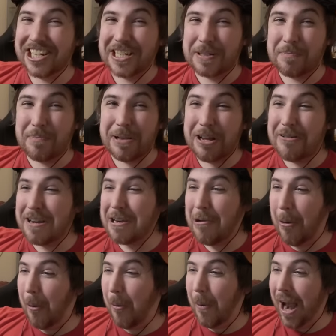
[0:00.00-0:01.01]
just blew you
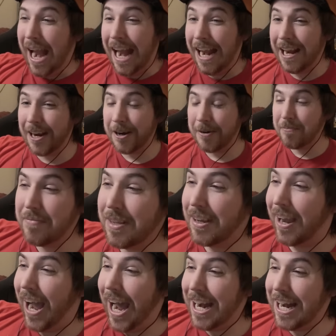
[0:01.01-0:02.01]
away.
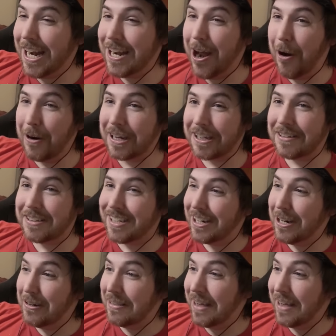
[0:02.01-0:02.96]
I didn't know it could do